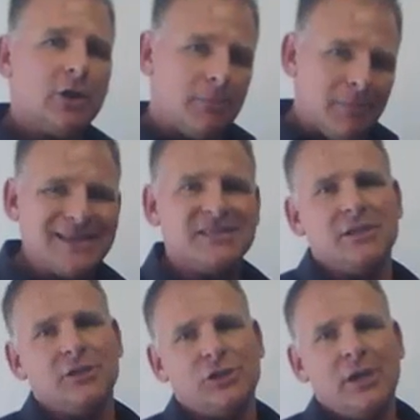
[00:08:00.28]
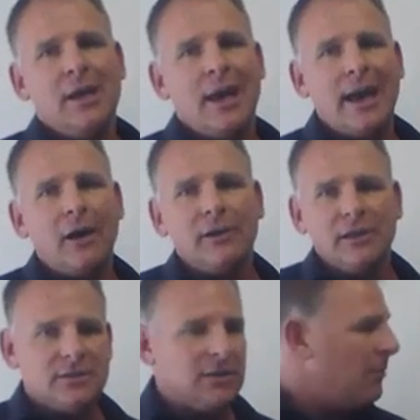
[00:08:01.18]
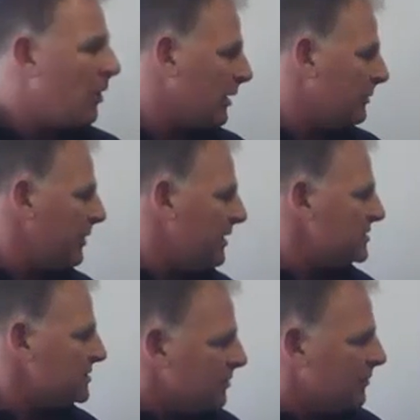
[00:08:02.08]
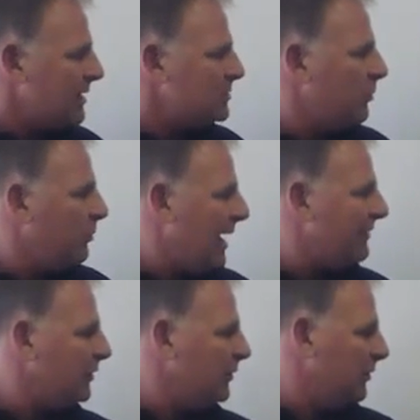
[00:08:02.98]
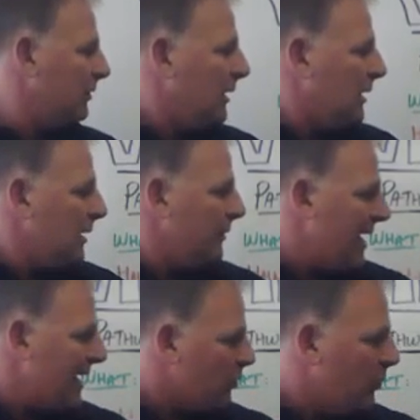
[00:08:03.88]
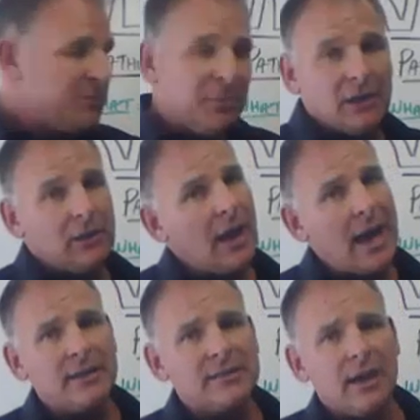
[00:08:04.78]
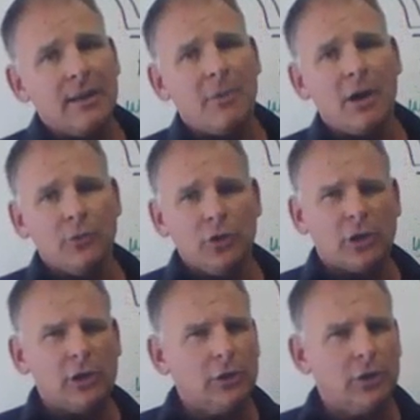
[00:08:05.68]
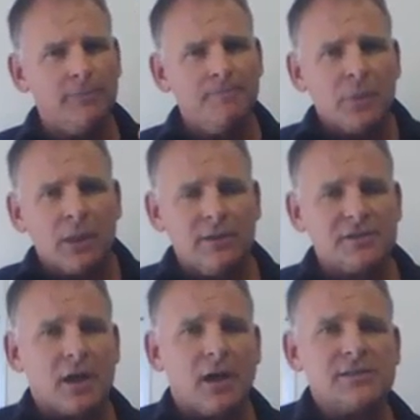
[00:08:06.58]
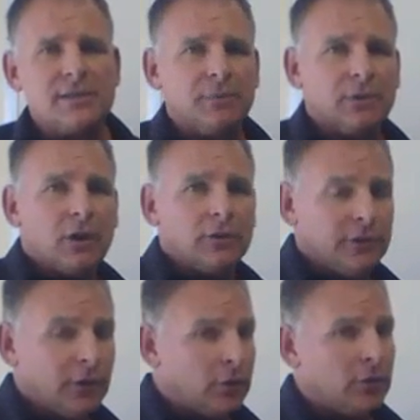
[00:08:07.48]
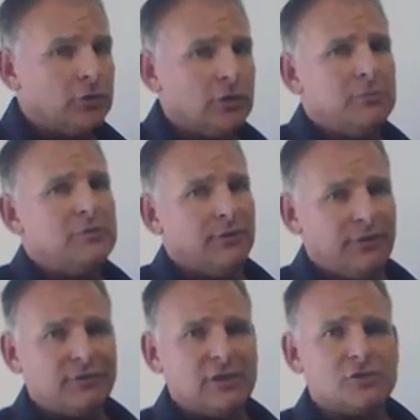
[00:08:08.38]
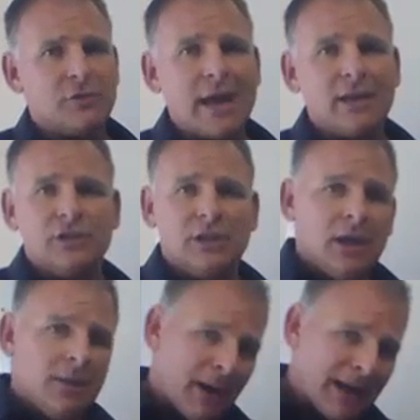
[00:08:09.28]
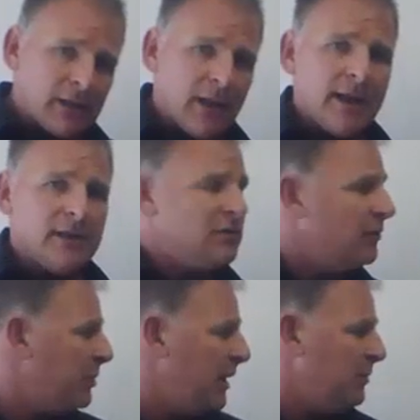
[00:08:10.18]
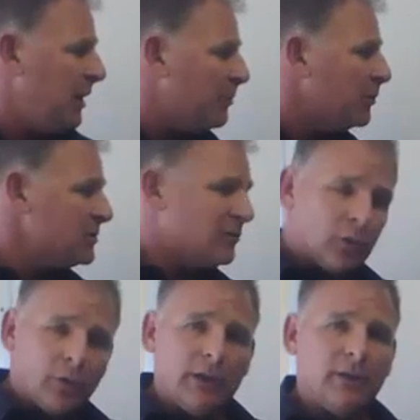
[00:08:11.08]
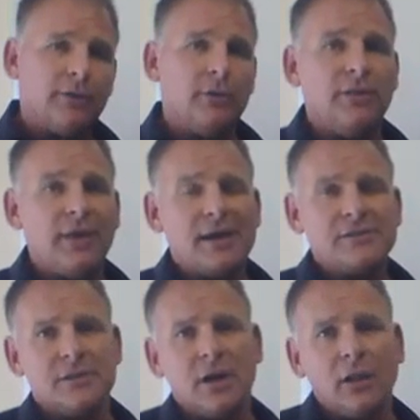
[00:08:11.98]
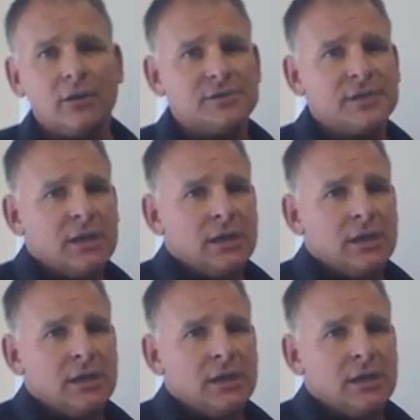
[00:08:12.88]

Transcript: your message out into the marketplace. And so that's what we have to do. And that's what we spend a lot of time on. You're going to learn this concept called the Donor Dream 250 strategy. My clients have paid me upwards of $20,000 and $30,000